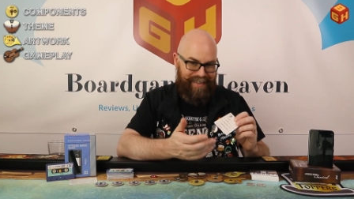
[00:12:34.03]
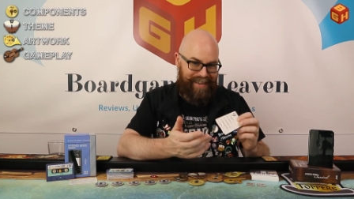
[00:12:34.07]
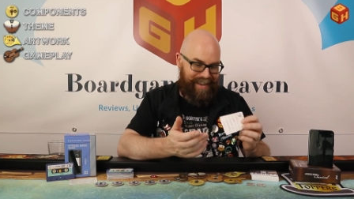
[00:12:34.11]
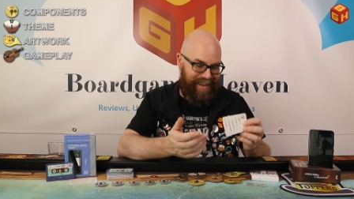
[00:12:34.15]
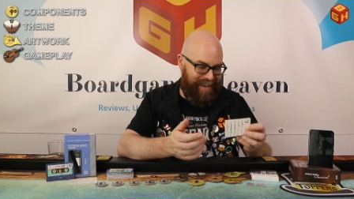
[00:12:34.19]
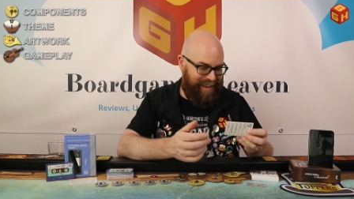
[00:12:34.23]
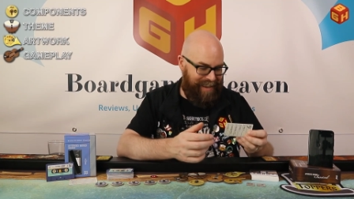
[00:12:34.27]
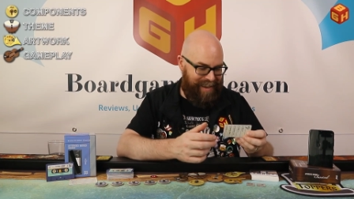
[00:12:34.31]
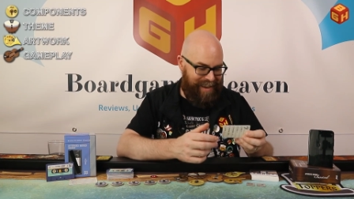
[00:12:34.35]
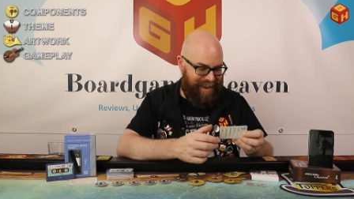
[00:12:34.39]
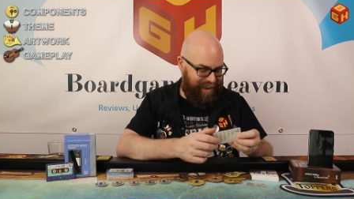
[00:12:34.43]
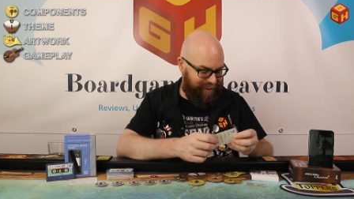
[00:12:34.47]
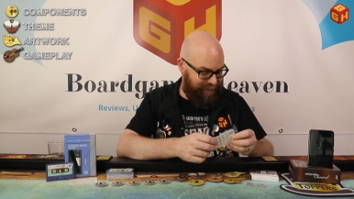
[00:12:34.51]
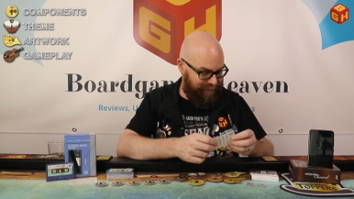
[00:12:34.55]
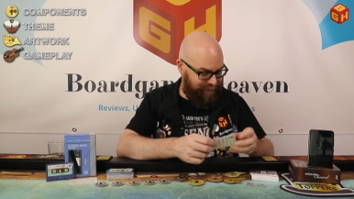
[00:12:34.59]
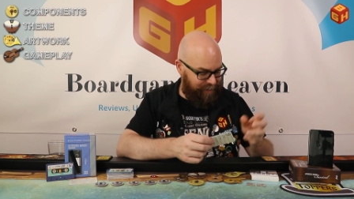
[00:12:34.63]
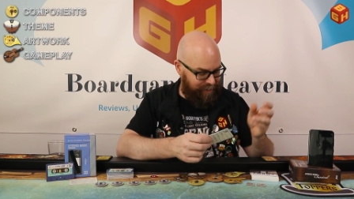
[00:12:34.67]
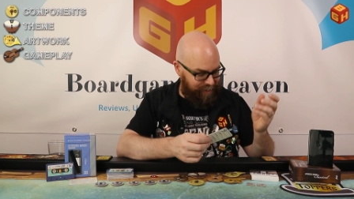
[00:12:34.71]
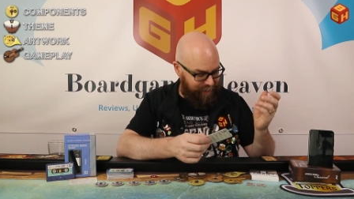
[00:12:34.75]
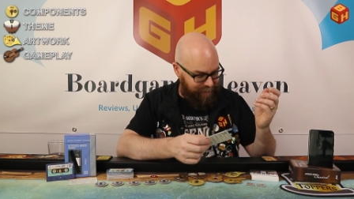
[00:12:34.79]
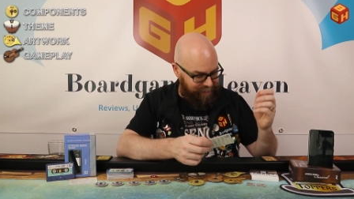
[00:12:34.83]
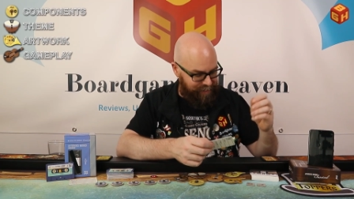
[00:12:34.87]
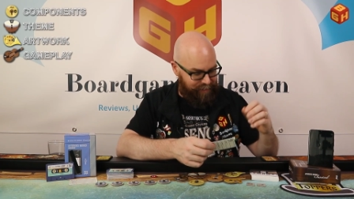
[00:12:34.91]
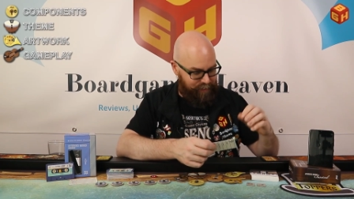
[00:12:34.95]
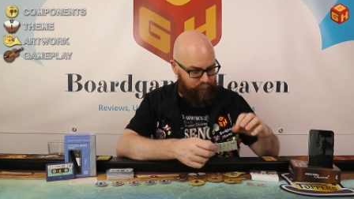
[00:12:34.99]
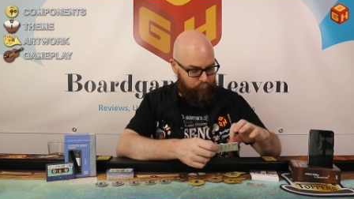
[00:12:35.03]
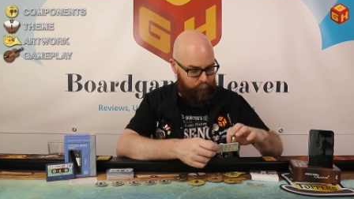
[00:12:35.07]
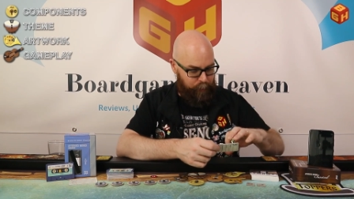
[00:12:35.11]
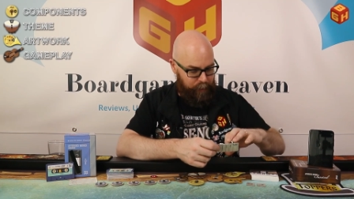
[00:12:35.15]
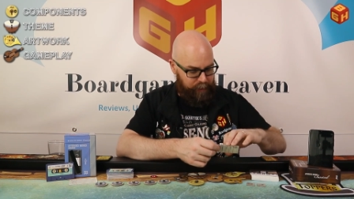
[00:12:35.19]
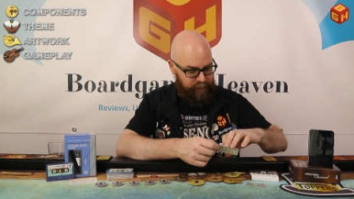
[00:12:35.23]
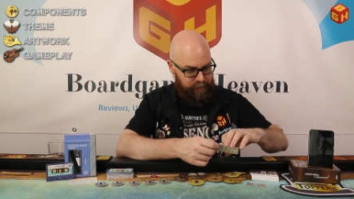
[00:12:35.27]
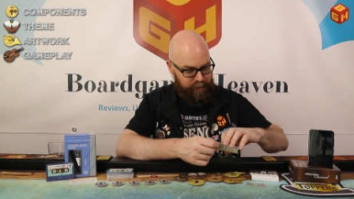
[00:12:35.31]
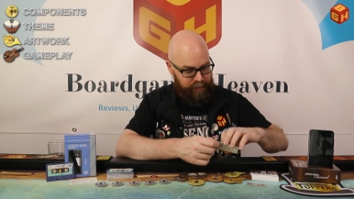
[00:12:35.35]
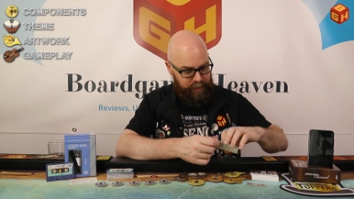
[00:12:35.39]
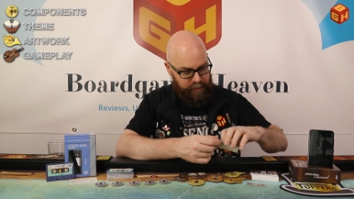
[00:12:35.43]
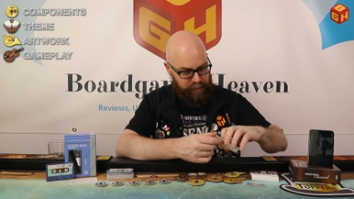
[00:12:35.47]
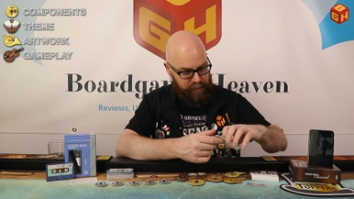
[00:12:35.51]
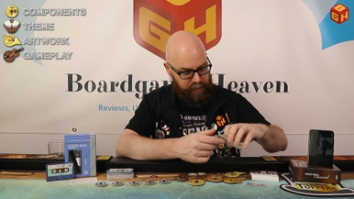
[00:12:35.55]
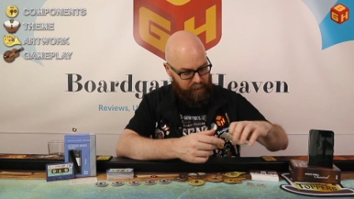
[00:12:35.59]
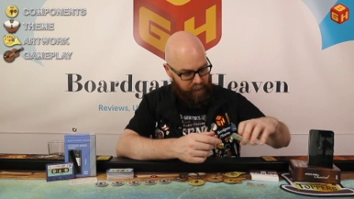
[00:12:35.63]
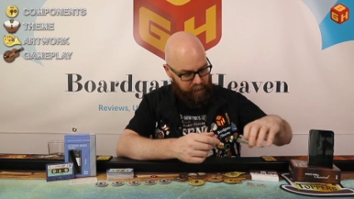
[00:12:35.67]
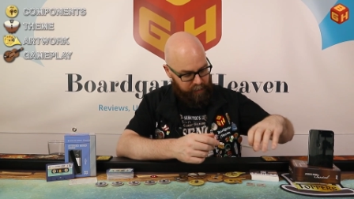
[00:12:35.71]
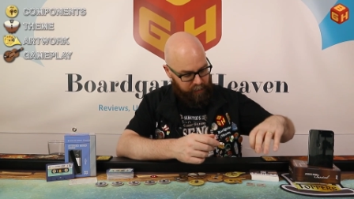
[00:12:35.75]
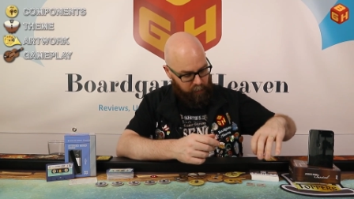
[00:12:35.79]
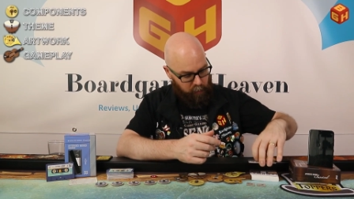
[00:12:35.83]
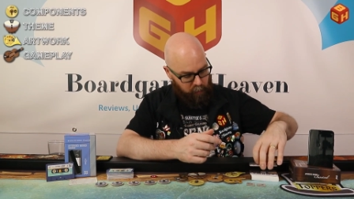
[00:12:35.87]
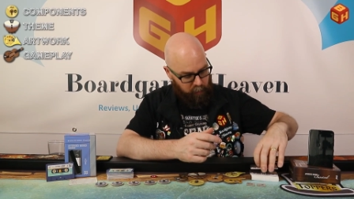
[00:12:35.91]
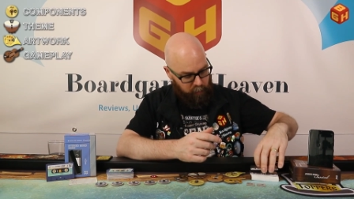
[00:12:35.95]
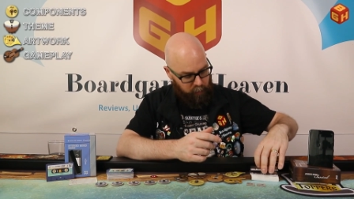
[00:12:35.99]
Again, which is
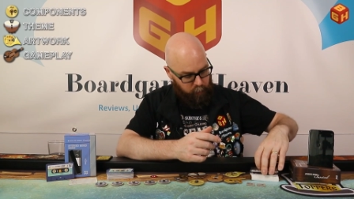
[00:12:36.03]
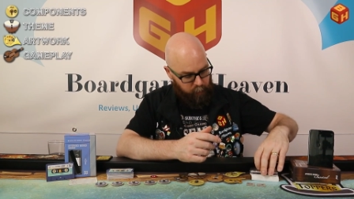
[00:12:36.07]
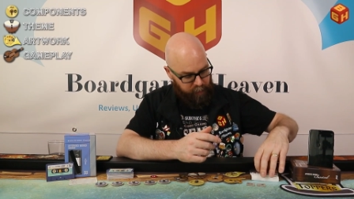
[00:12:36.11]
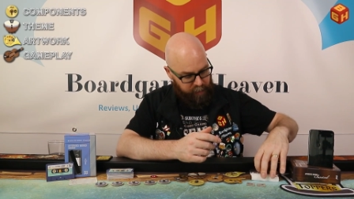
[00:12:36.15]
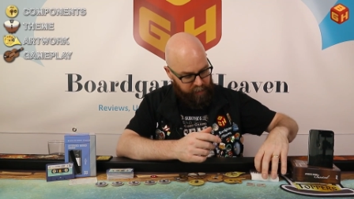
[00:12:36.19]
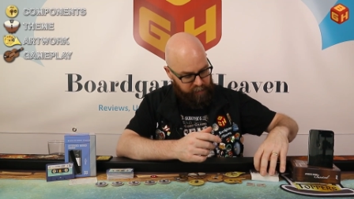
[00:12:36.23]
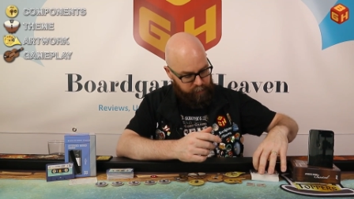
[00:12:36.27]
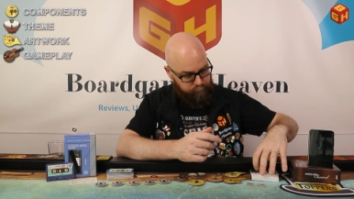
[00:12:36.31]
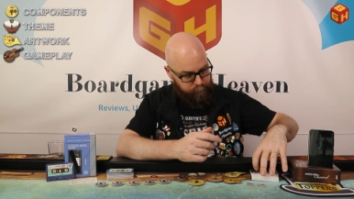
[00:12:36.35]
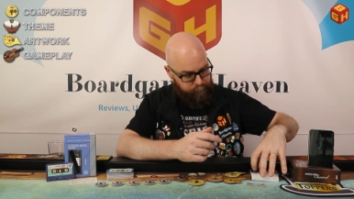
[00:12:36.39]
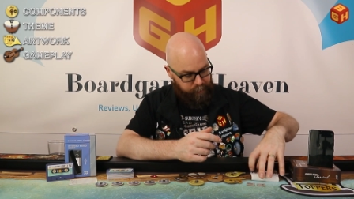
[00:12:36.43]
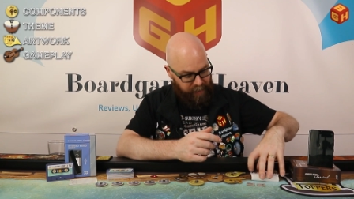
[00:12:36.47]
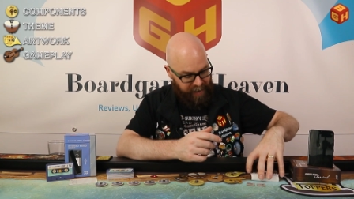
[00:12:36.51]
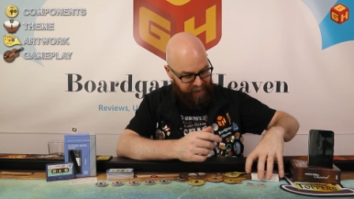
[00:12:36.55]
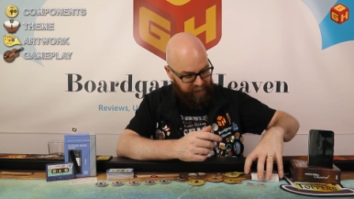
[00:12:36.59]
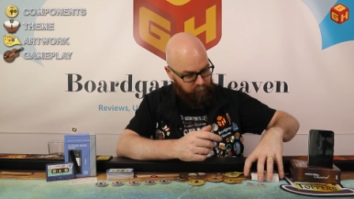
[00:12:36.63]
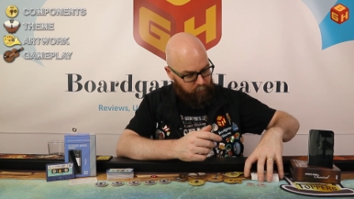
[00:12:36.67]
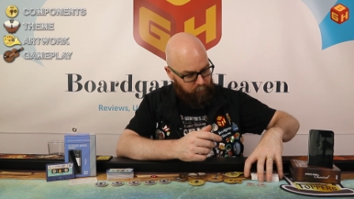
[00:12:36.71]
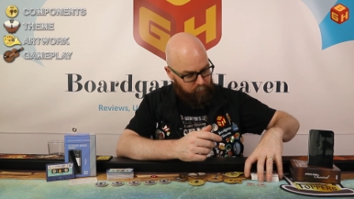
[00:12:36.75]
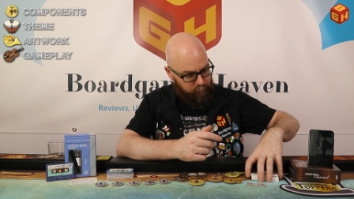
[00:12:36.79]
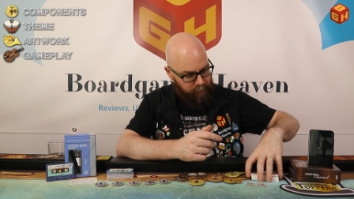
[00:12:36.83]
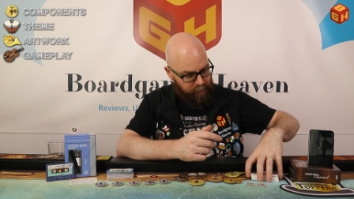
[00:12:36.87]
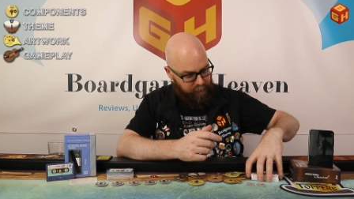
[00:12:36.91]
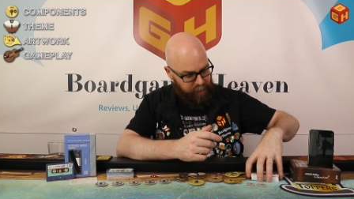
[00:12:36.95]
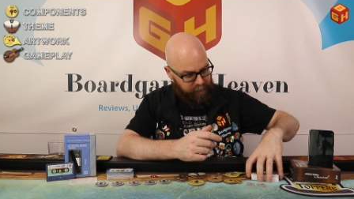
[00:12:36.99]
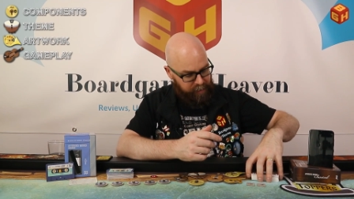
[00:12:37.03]
not always better,